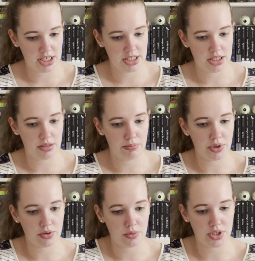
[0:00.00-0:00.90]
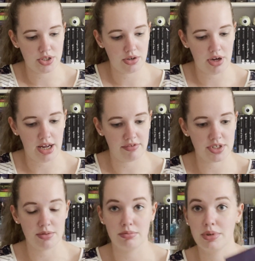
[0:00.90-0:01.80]
into the book, we do have
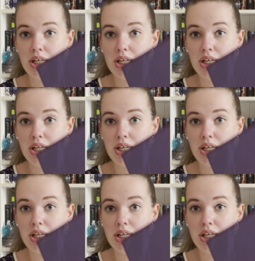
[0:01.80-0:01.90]
some